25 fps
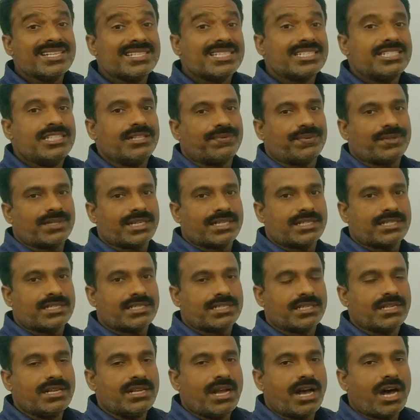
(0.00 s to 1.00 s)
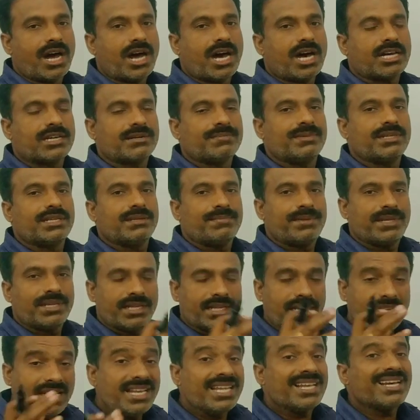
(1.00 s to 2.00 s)
difference or maybe
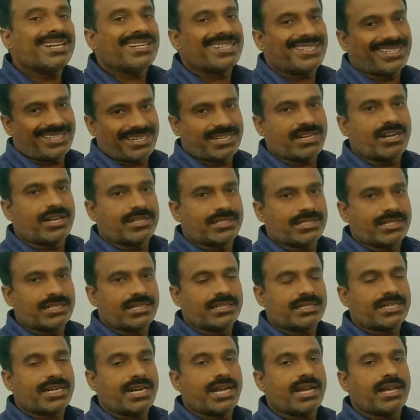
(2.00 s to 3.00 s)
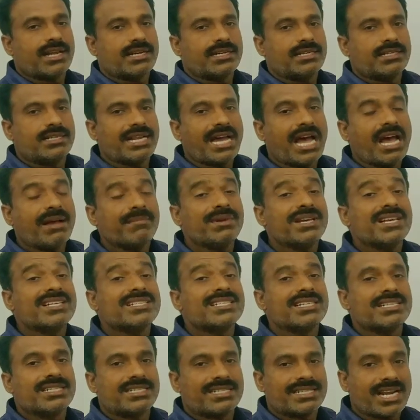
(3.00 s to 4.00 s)
any another cause, damage
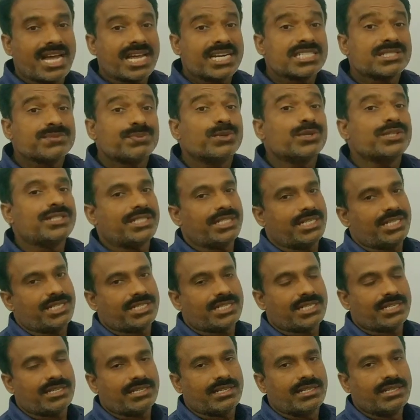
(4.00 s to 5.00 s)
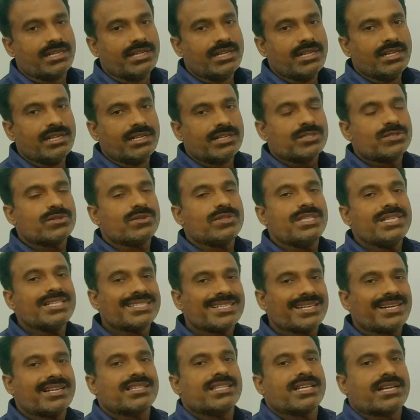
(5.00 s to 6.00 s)
in transportation. So these
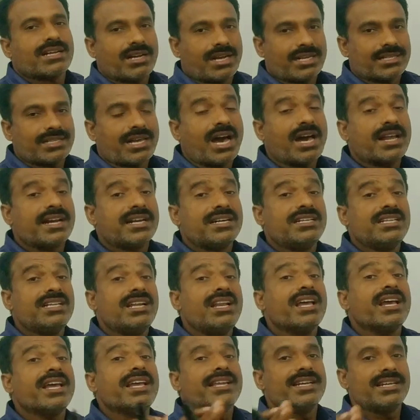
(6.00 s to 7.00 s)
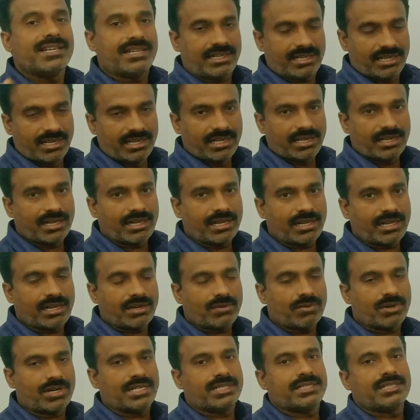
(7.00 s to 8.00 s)
are the causes, or delay in
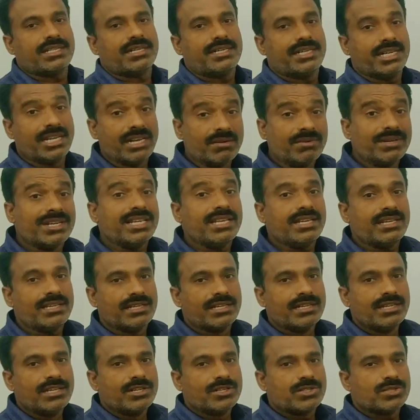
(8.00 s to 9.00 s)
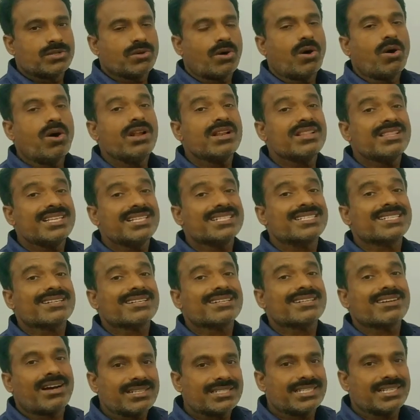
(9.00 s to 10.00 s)
the delivery. So all these
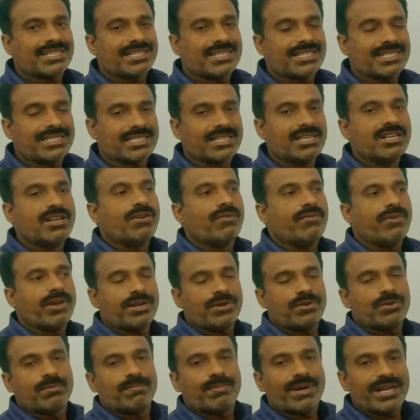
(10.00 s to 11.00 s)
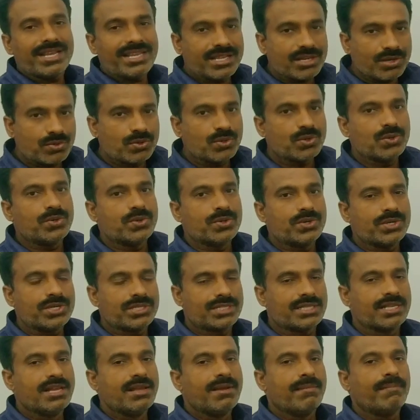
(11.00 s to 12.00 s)
causes, when you buy a
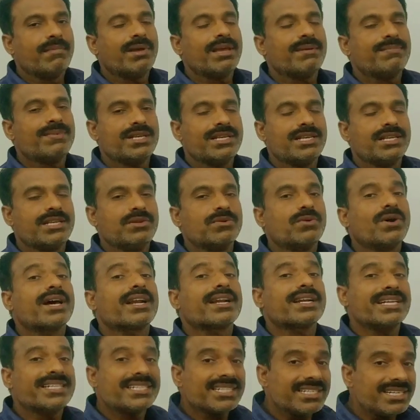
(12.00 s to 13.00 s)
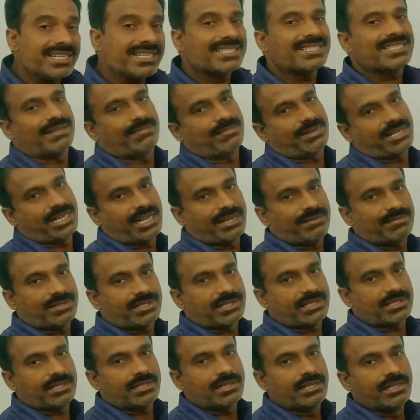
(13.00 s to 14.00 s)
goods, maybe you are returning
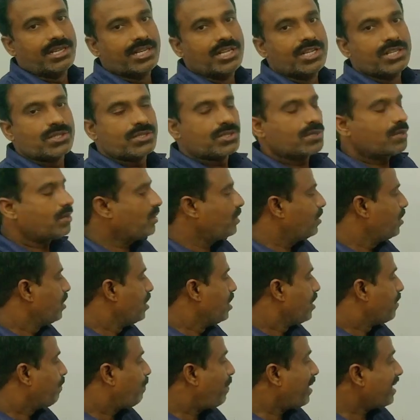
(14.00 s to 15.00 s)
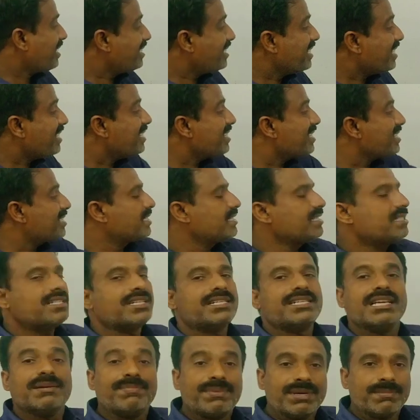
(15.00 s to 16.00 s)
sometimes. So purchase is a
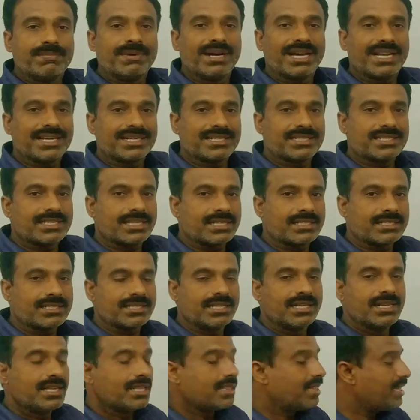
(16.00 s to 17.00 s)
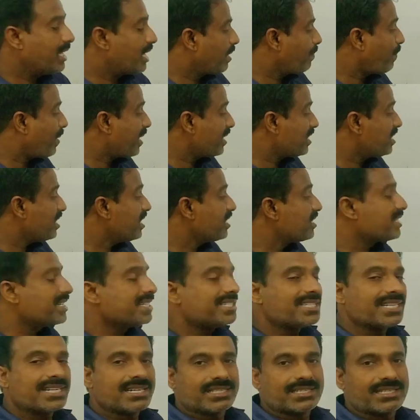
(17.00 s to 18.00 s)
debit balances, then purchase
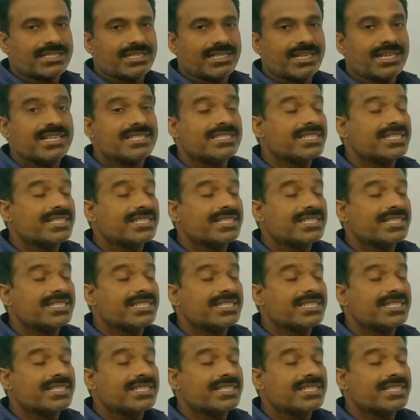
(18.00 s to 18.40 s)
returns is a